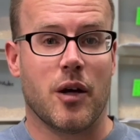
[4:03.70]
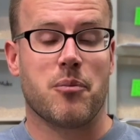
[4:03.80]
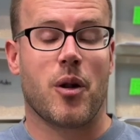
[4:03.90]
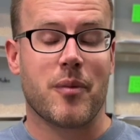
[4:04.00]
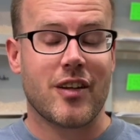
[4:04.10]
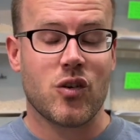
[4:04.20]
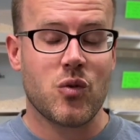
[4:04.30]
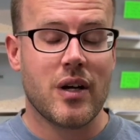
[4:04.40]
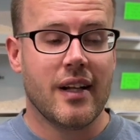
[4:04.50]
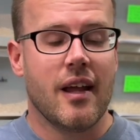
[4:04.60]

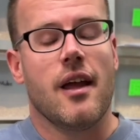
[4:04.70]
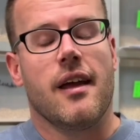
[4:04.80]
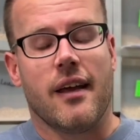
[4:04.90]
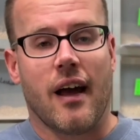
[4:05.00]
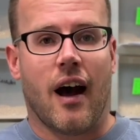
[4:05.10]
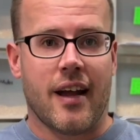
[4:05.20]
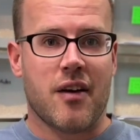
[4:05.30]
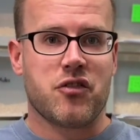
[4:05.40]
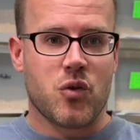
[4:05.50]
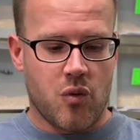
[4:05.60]
palmetto, I
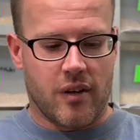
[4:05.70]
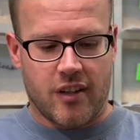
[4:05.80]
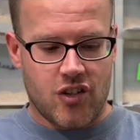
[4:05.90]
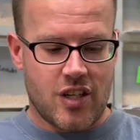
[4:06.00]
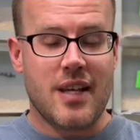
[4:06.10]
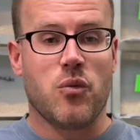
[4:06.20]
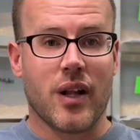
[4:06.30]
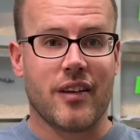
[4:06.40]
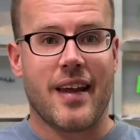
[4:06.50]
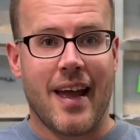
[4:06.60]
have to see,
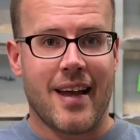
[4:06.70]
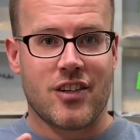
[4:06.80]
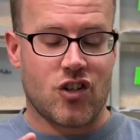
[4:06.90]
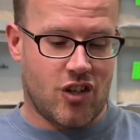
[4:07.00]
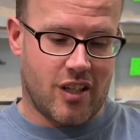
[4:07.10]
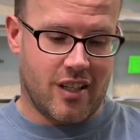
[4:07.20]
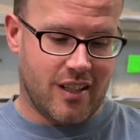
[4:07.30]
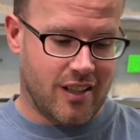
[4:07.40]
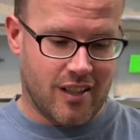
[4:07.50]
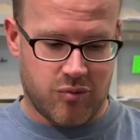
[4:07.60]
will they hatch,
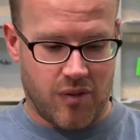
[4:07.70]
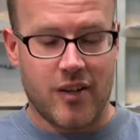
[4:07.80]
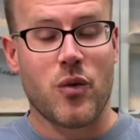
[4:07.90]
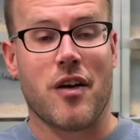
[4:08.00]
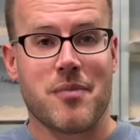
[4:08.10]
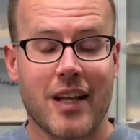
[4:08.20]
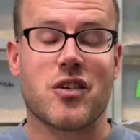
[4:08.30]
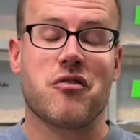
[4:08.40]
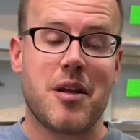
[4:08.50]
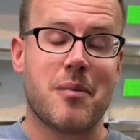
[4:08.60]
do I have males
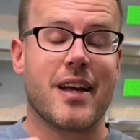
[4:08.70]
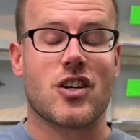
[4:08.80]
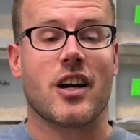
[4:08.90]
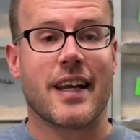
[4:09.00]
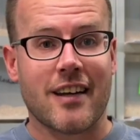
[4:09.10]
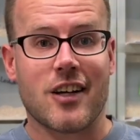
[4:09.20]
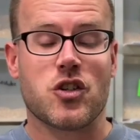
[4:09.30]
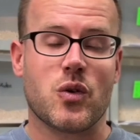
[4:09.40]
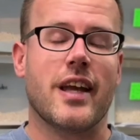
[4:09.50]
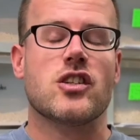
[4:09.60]
and females, are they nice
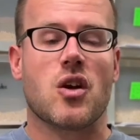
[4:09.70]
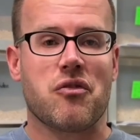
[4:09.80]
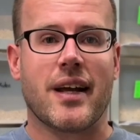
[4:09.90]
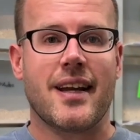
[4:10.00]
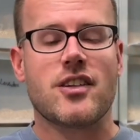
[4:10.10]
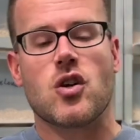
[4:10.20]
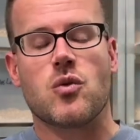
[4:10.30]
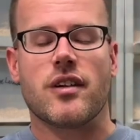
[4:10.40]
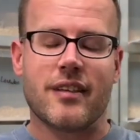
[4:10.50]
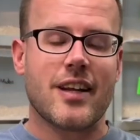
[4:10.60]
looking, stuff like that.
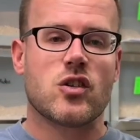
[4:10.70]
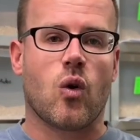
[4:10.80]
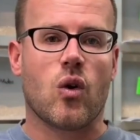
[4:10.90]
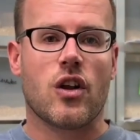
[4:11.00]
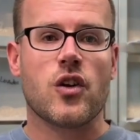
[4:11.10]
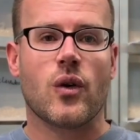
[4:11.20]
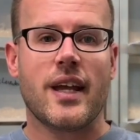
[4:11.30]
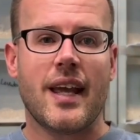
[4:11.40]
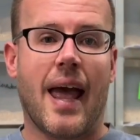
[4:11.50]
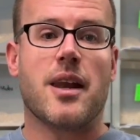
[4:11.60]
So that's all
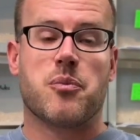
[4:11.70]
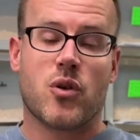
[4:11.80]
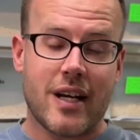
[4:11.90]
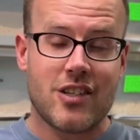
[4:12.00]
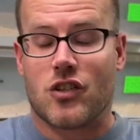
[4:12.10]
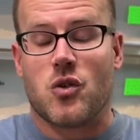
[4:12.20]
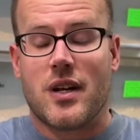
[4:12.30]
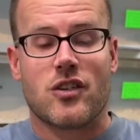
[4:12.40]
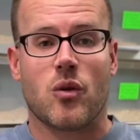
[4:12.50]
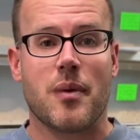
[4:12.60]
annoying, and a price, so
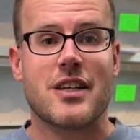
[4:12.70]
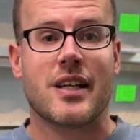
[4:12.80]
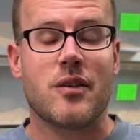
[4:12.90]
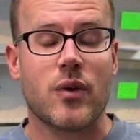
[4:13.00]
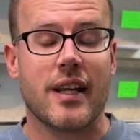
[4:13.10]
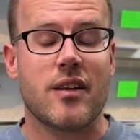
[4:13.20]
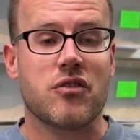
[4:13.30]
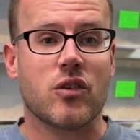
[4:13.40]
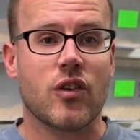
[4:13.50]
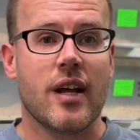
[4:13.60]
it's all basically really
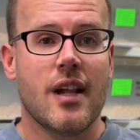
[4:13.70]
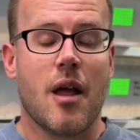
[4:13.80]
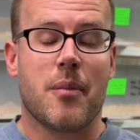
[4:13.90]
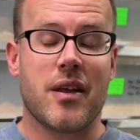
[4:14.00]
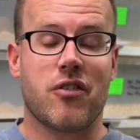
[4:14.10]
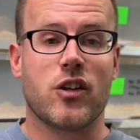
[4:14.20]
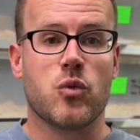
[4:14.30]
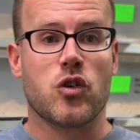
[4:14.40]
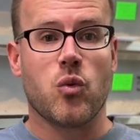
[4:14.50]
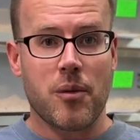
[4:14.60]
difficult. But if I
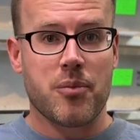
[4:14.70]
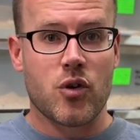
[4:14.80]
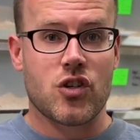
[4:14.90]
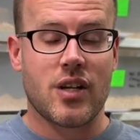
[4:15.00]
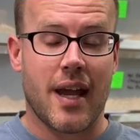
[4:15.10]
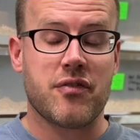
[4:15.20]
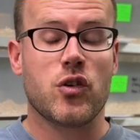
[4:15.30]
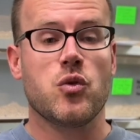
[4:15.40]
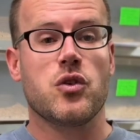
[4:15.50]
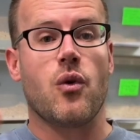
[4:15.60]
do it to one person, I have to
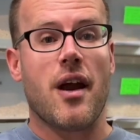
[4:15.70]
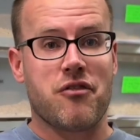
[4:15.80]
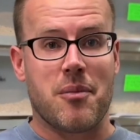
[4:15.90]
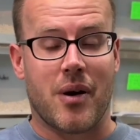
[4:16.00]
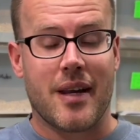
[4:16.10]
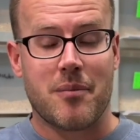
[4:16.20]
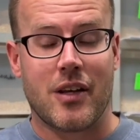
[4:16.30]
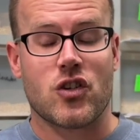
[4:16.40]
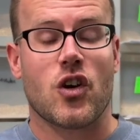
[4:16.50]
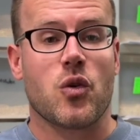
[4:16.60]
do it to everybody,
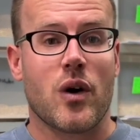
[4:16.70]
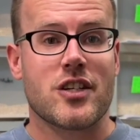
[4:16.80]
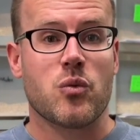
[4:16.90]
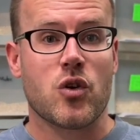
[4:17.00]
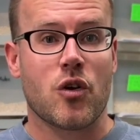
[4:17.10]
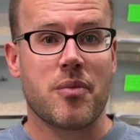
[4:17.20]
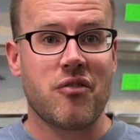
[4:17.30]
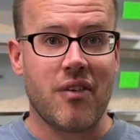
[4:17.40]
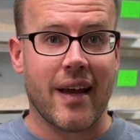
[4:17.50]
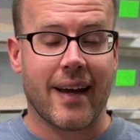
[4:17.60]
because otherwise it would not be
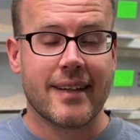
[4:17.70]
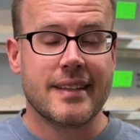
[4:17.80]
fair.